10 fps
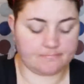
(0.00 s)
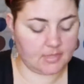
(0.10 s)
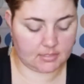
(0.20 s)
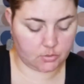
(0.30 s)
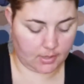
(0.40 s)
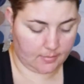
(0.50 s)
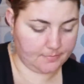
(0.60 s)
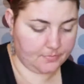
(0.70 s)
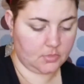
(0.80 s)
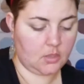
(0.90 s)
That's okay.
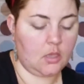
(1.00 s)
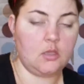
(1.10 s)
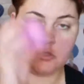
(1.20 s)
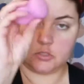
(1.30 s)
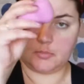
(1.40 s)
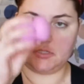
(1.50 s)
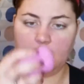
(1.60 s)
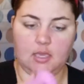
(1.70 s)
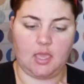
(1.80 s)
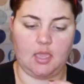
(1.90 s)
So I'm going to
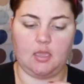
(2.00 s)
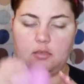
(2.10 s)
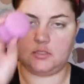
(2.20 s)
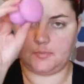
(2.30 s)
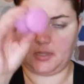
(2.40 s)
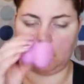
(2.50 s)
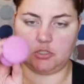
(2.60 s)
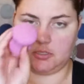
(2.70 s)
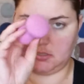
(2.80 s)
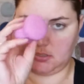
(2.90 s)
take a
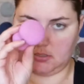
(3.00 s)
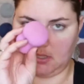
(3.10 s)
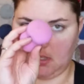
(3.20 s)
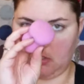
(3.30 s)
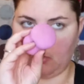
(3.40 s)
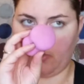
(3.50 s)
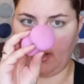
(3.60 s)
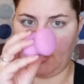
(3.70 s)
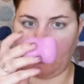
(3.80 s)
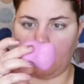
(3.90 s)
sponge. This is the
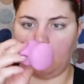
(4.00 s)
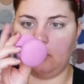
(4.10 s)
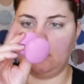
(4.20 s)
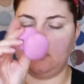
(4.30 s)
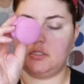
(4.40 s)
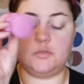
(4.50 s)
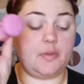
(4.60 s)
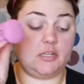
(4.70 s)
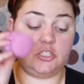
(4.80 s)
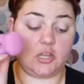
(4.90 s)
L'Oreal
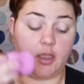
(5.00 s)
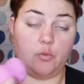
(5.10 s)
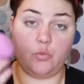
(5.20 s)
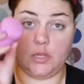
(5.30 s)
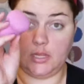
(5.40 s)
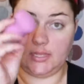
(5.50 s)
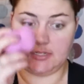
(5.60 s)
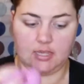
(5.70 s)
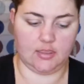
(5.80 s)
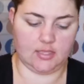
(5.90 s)
sponge. I really
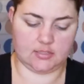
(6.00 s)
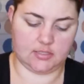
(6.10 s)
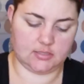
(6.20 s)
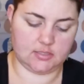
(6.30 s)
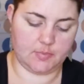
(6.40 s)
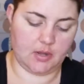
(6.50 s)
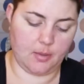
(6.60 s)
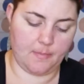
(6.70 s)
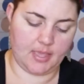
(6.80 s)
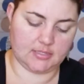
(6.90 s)
dig this. This has been
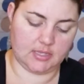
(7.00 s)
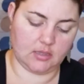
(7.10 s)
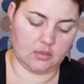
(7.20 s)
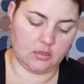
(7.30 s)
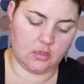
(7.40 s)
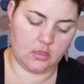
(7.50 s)
amazing.